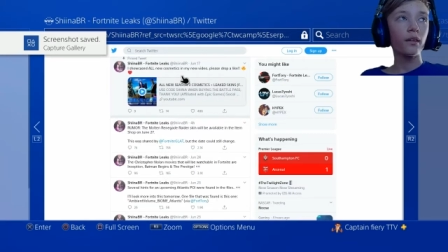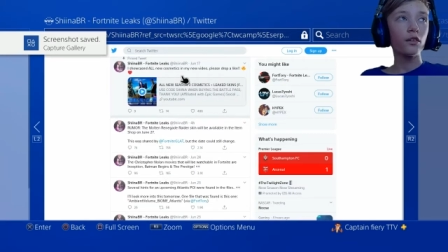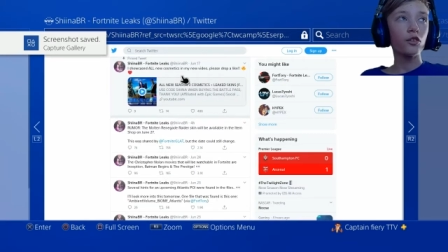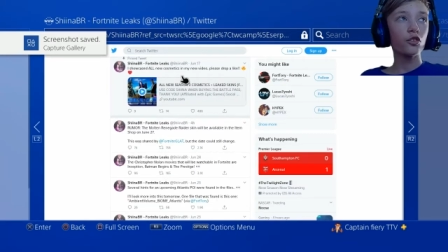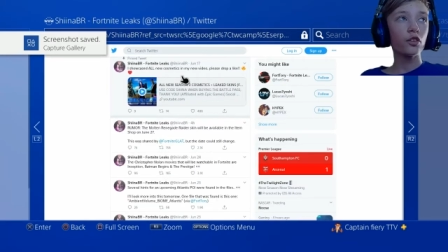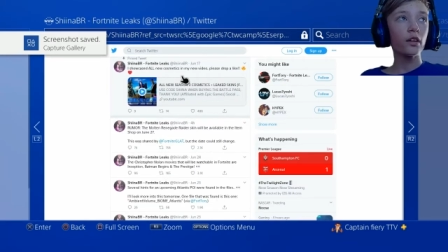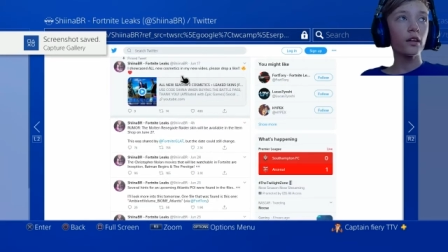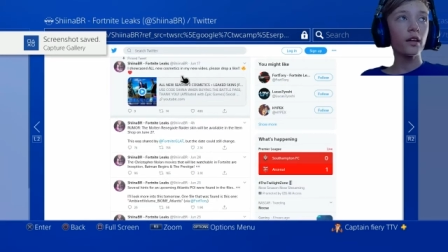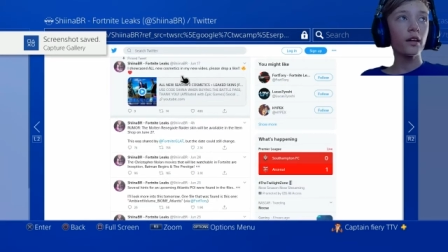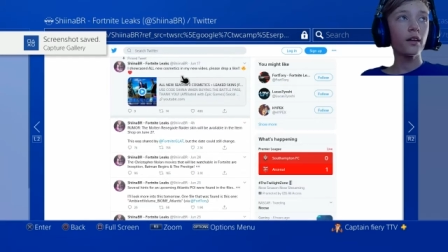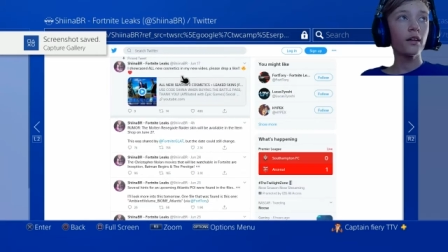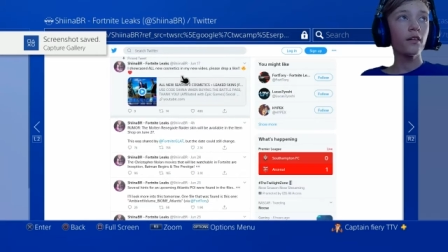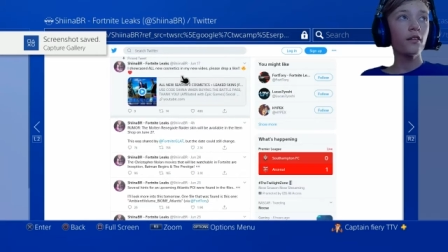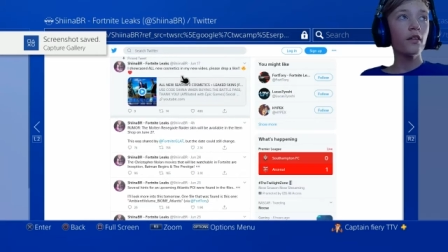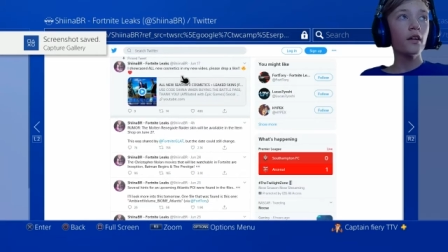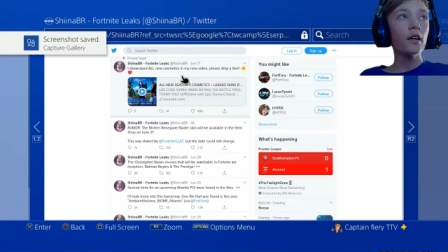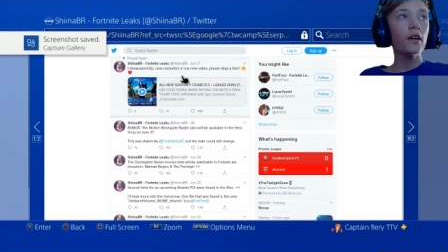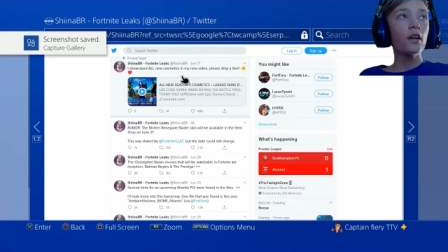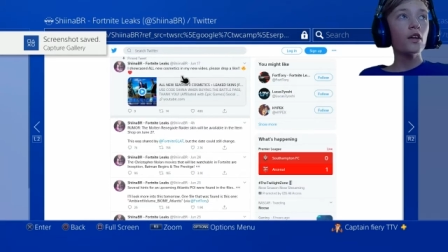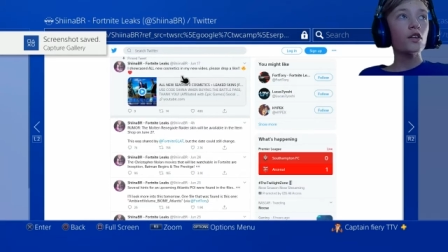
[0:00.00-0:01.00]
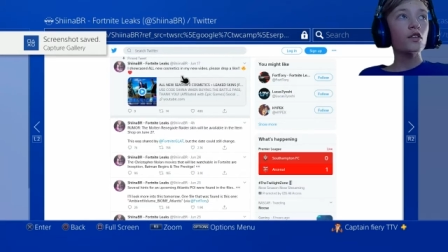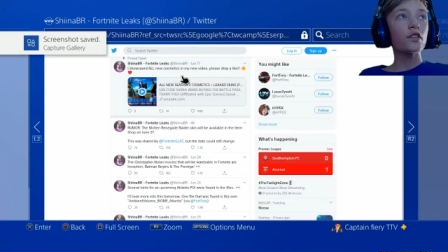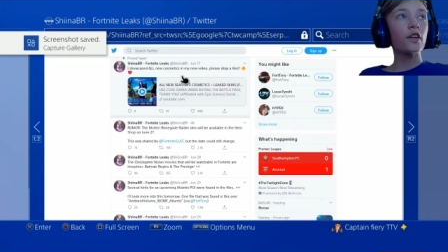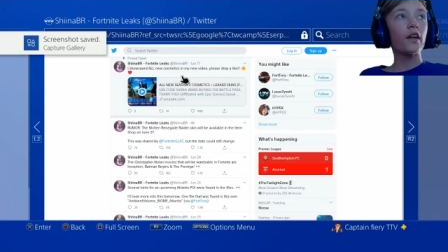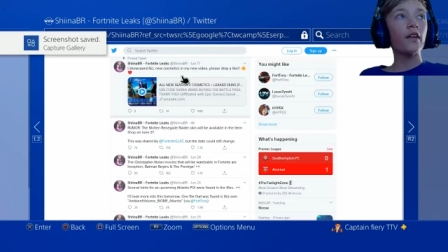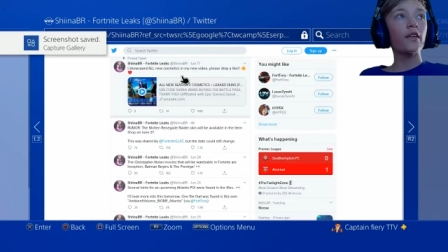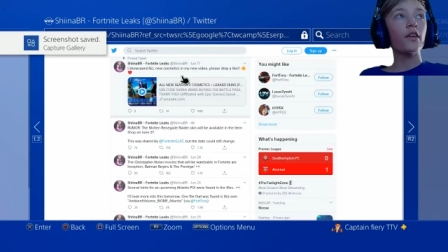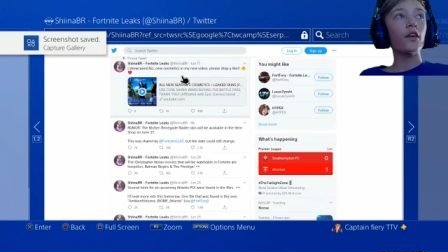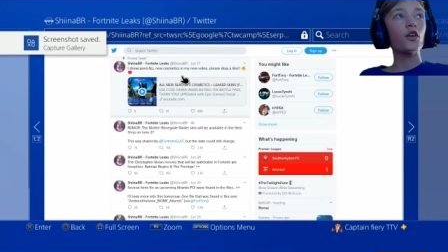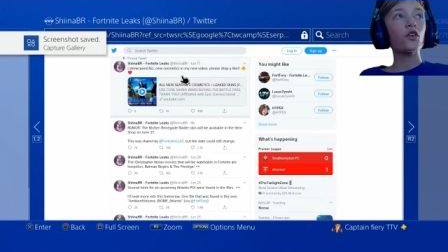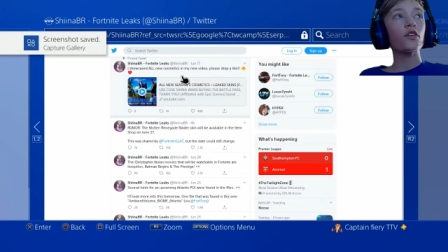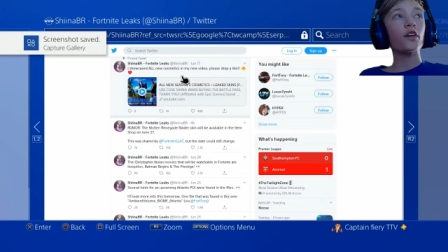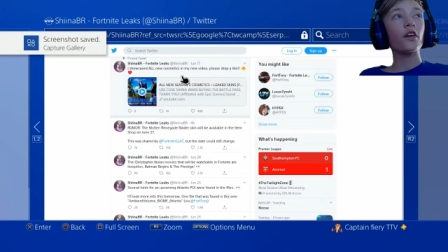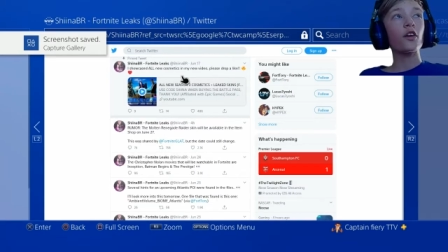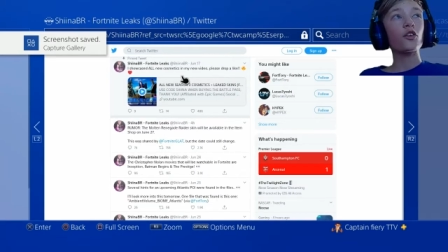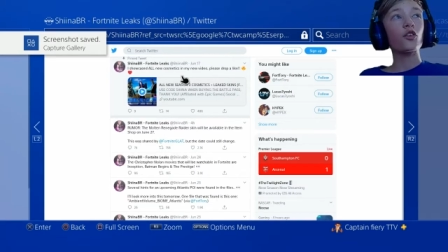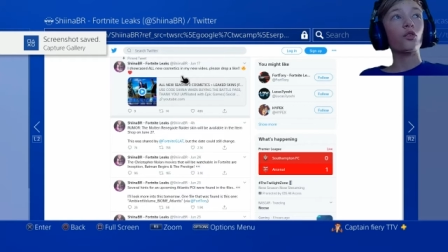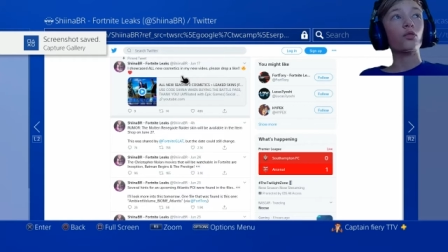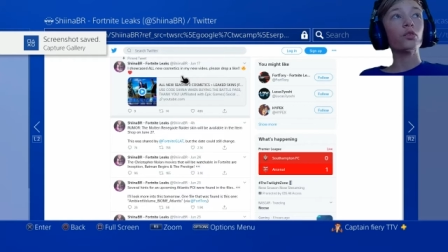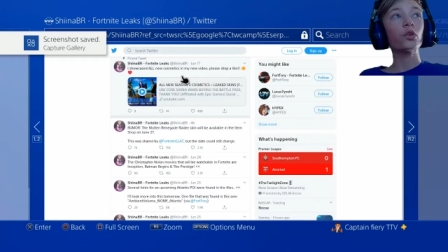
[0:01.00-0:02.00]
Shiina said this, that
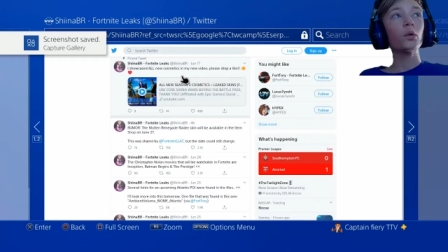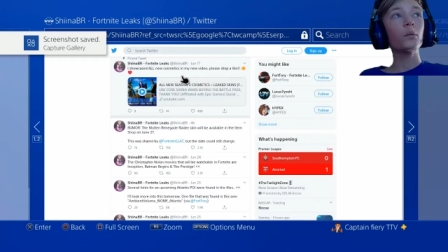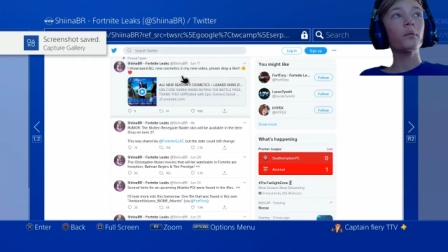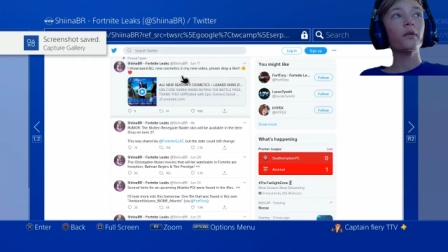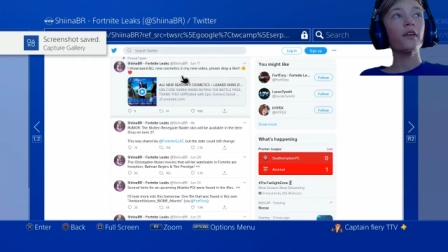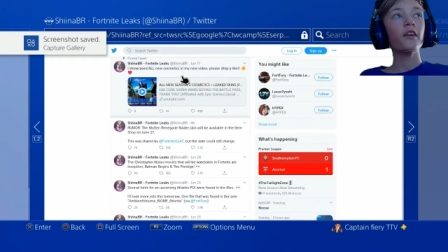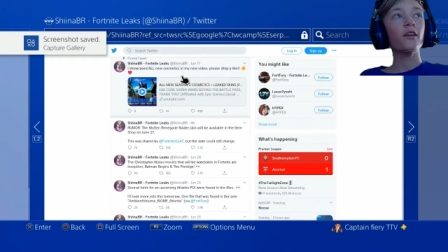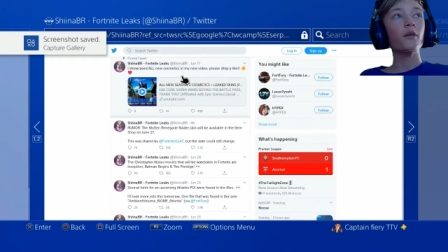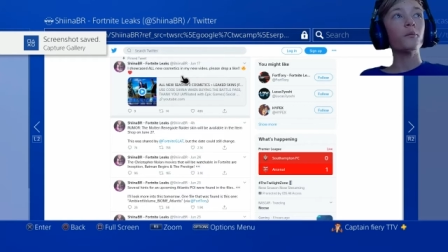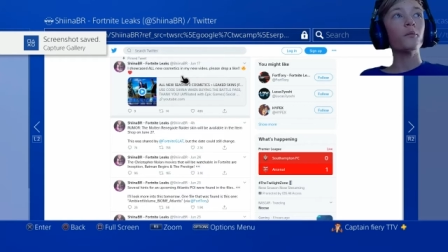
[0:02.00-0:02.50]
it's a rumor that